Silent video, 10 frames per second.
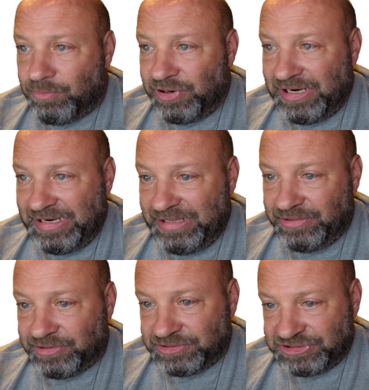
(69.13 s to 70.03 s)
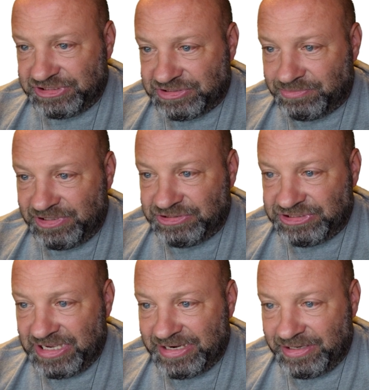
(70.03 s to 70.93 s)
Pretty neat little system that you
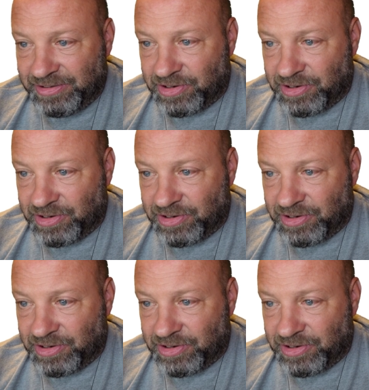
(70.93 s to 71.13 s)
see on here.